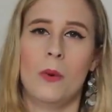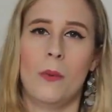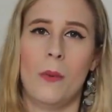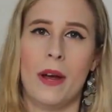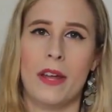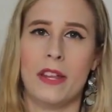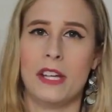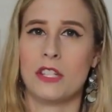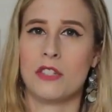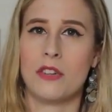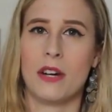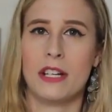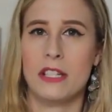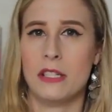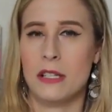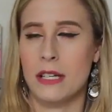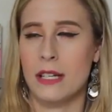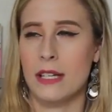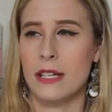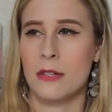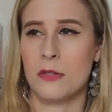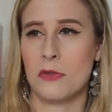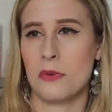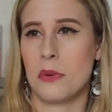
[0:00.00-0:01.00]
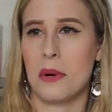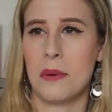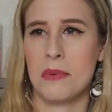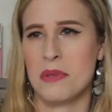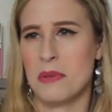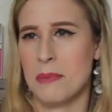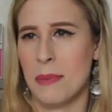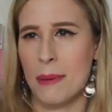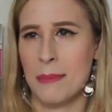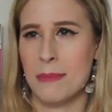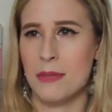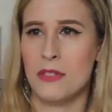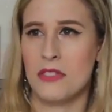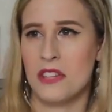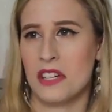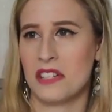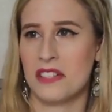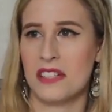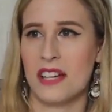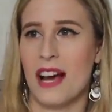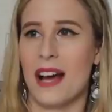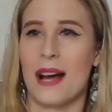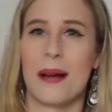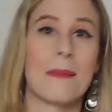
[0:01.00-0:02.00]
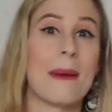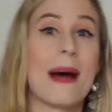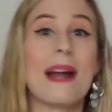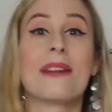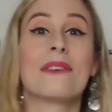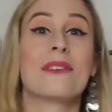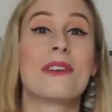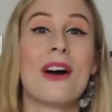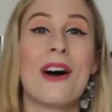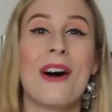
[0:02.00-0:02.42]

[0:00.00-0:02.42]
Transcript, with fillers: why are they trying to interrupt my music time? I don't